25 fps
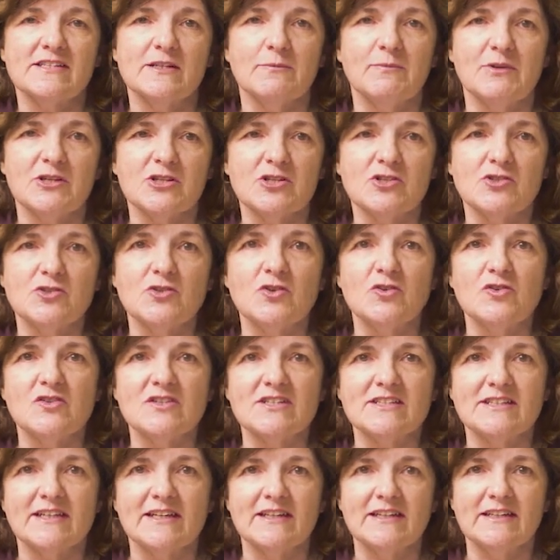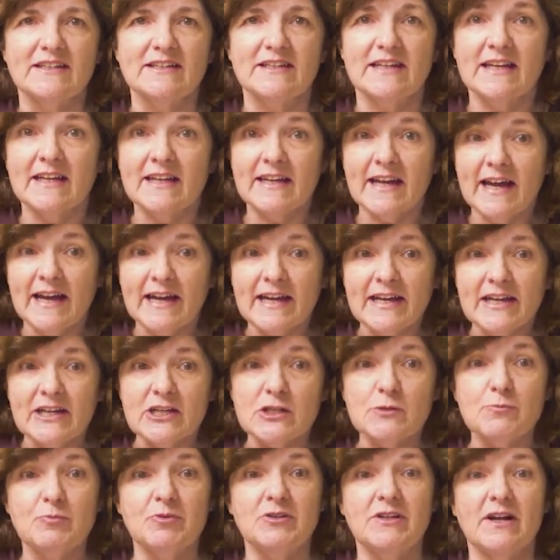in which students can
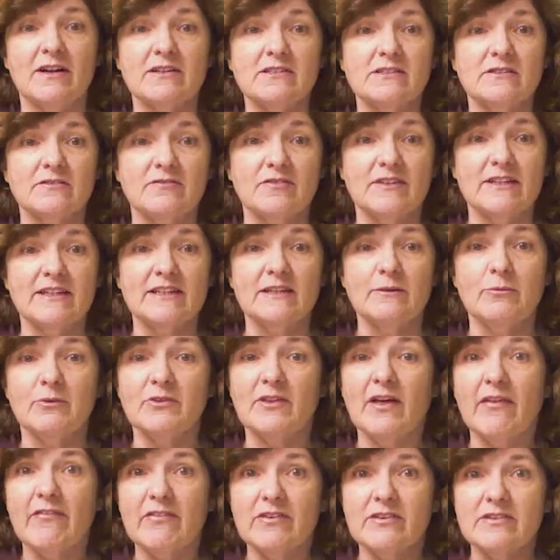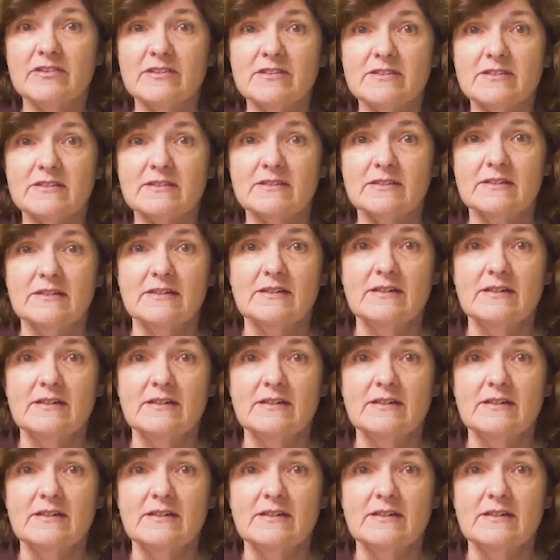engage productively with others